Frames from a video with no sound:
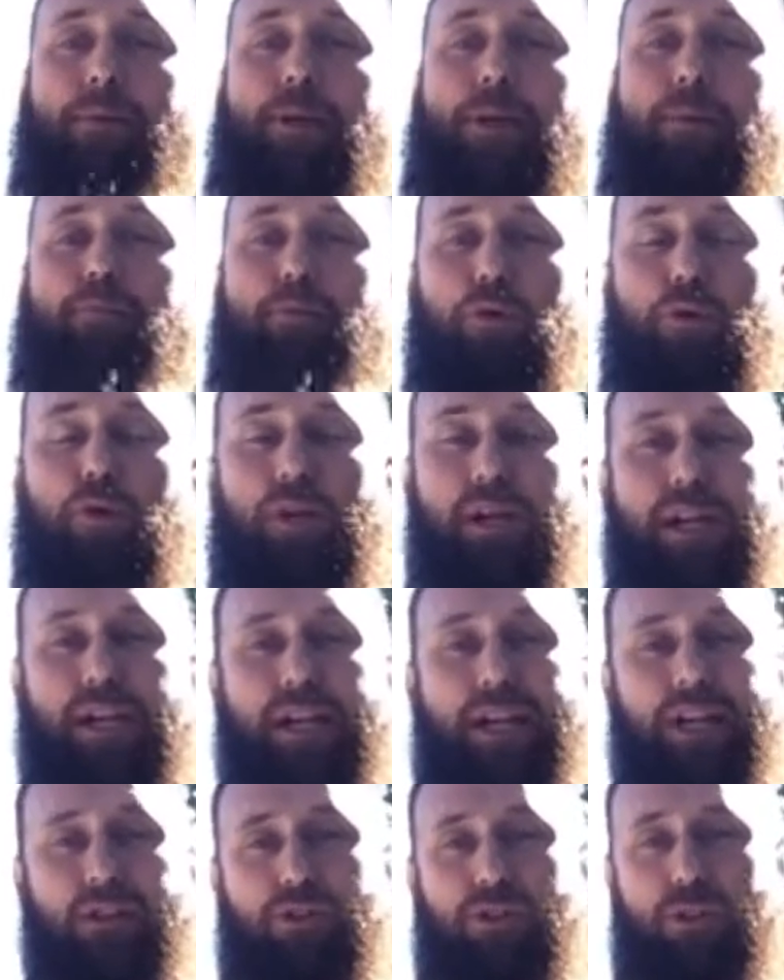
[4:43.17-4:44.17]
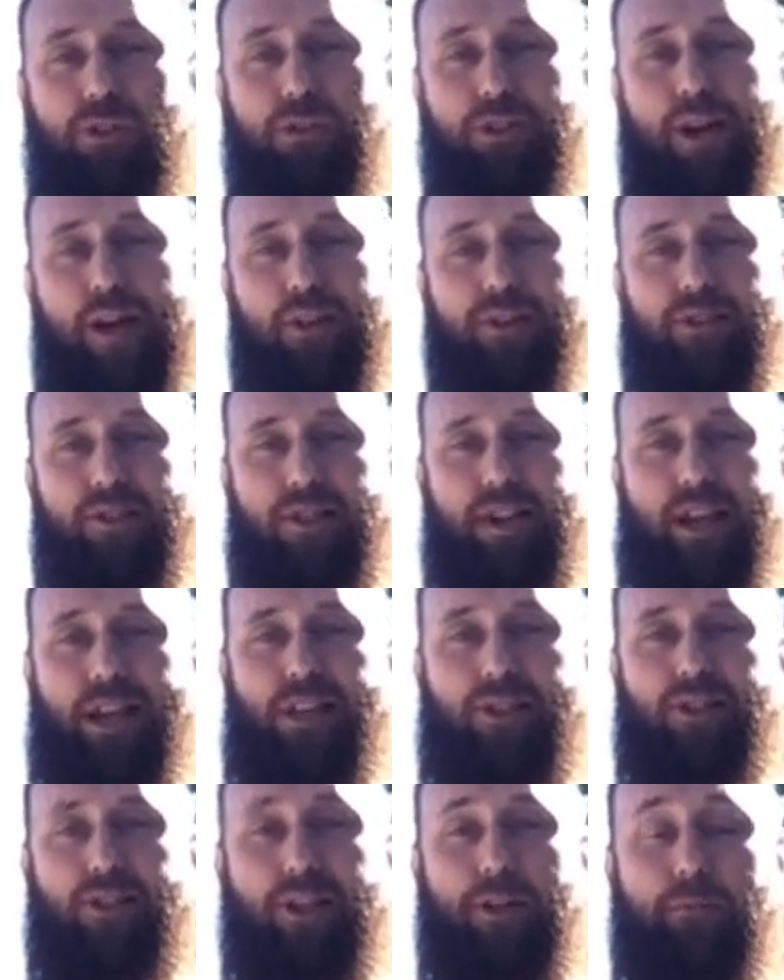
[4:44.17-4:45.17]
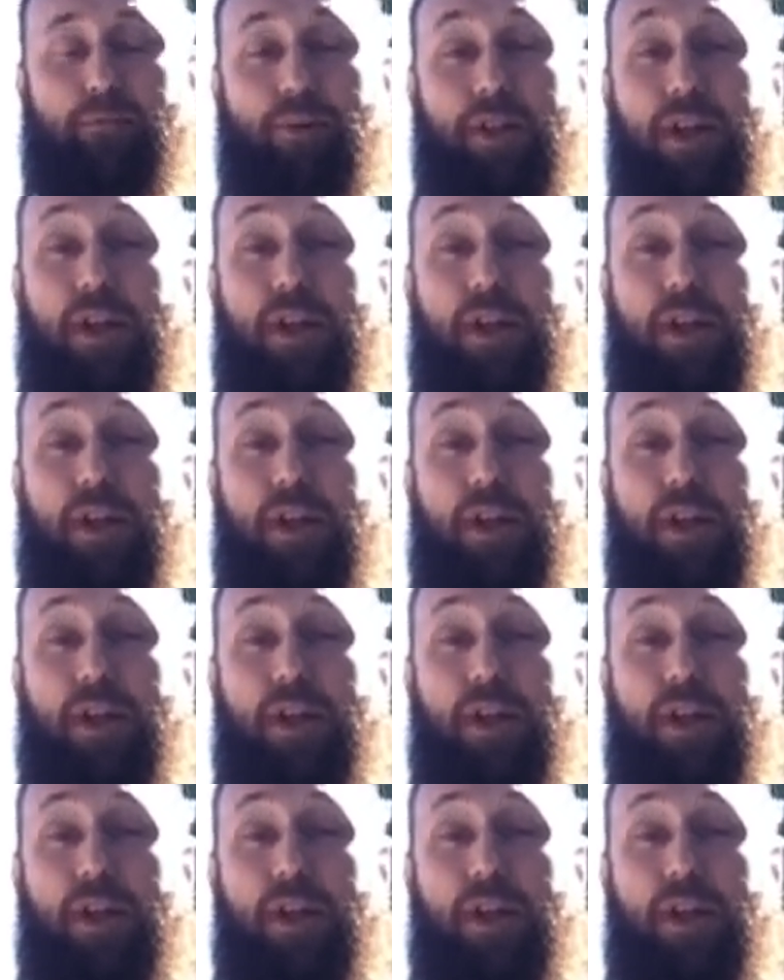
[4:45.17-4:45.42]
people in 2018.